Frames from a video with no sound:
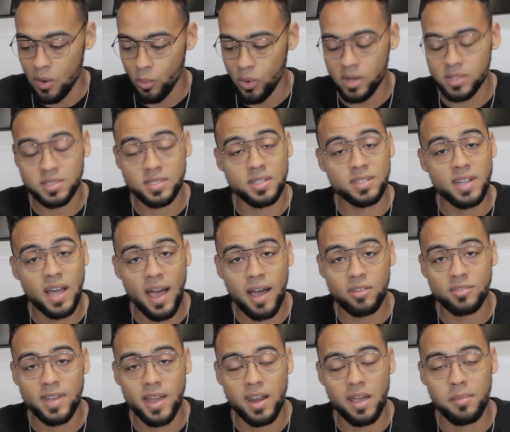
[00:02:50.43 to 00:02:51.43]
went to the
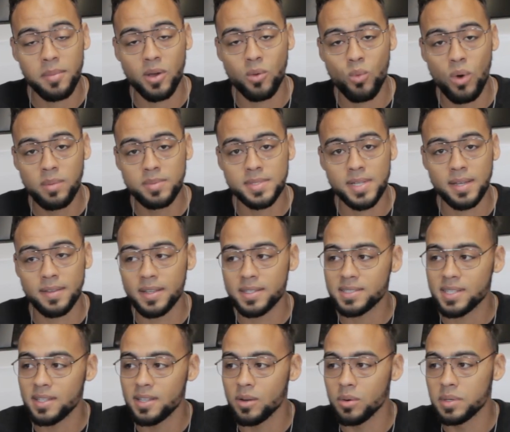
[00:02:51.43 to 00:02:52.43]
Diode Dynamic website and they
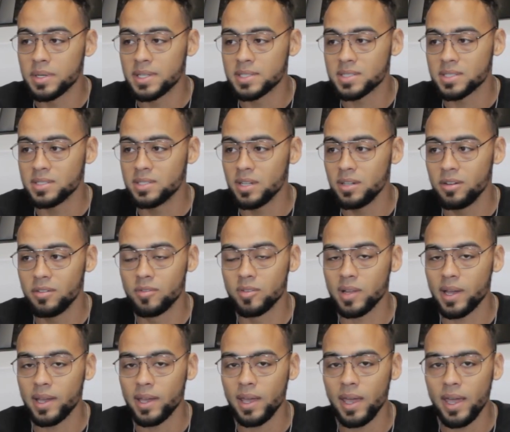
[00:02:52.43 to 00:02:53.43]
said they were discontinued for
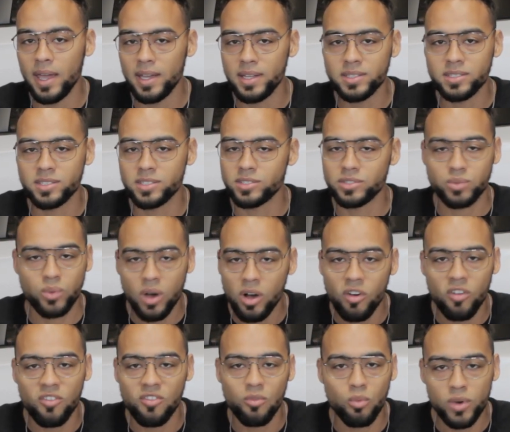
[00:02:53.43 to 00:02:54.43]
like 8 to
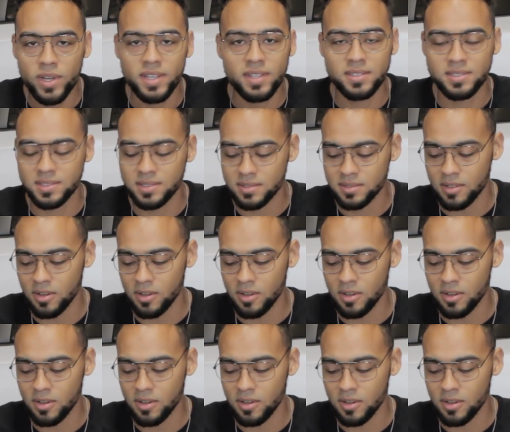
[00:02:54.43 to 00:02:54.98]
12 weeks,